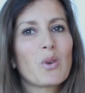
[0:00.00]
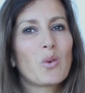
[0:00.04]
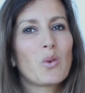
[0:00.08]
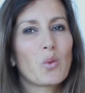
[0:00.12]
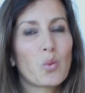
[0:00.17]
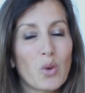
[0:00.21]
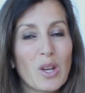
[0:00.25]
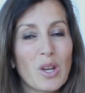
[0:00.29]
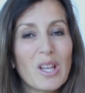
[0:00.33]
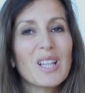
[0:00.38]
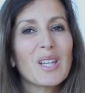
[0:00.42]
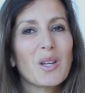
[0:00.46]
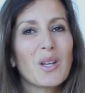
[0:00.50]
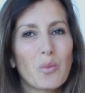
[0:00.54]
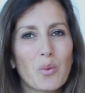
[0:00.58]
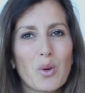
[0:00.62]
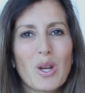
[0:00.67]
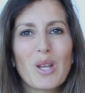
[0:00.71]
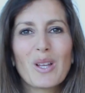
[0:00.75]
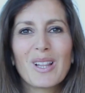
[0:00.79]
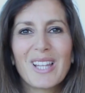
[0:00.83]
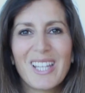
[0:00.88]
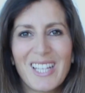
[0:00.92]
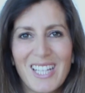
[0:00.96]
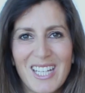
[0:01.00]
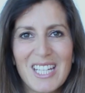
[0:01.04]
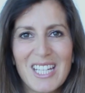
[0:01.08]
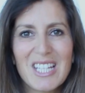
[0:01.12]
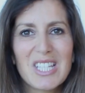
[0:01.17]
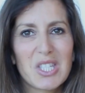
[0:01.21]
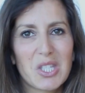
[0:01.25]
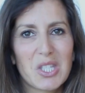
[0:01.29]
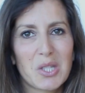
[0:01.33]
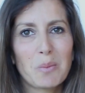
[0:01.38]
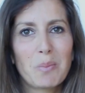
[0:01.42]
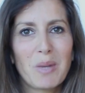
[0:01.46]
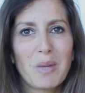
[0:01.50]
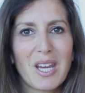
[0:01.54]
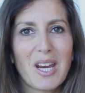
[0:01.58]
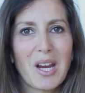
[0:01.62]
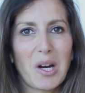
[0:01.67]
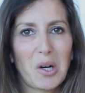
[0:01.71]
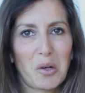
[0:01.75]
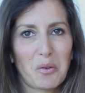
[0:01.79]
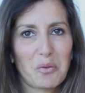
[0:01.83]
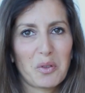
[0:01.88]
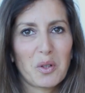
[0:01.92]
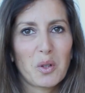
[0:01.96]
really need to be
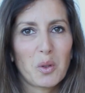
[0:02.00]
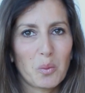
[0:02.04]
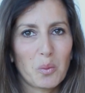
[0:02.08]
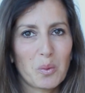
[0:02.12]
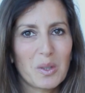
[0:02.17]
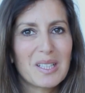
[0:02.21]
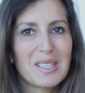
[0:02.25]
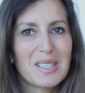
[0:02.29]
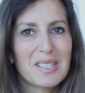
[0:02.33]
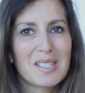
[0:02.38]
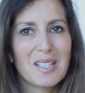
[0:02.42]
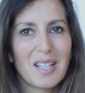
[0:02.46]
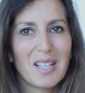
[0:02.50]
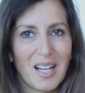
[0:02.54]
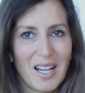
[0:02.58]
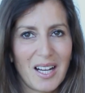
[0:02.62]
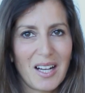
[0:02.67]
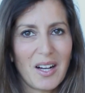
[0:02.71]
careful with